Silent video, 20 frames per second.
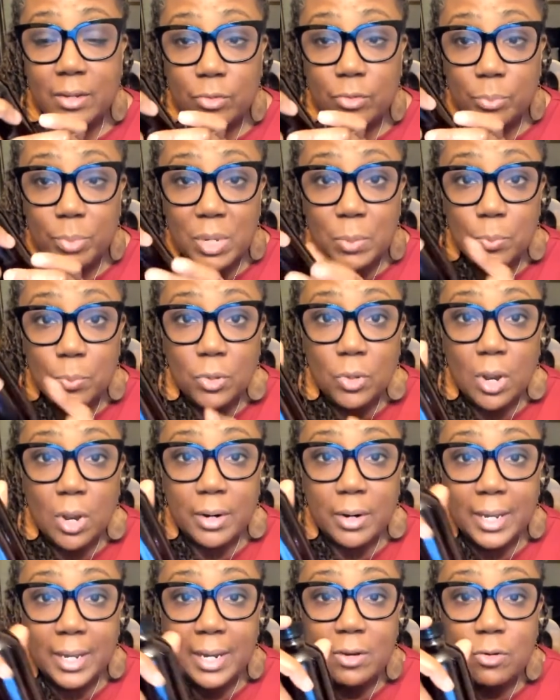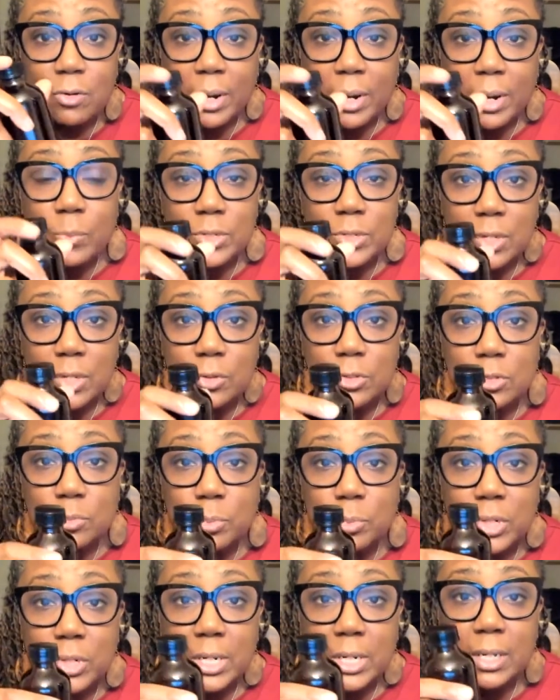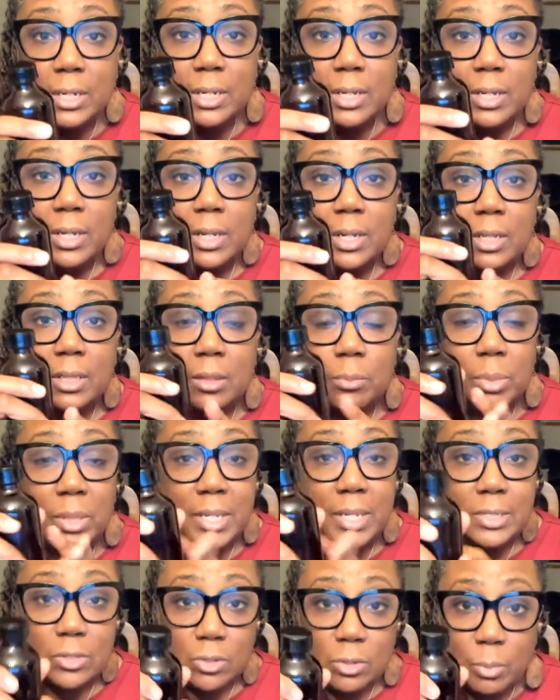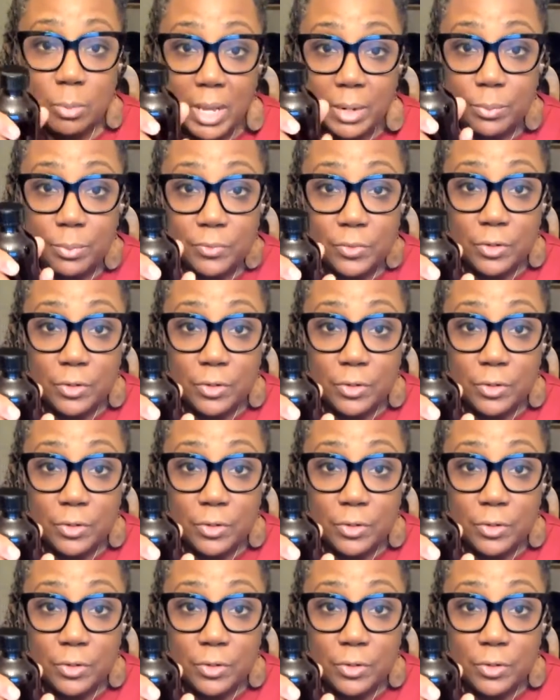people are getting great results putting the blends on the bottom of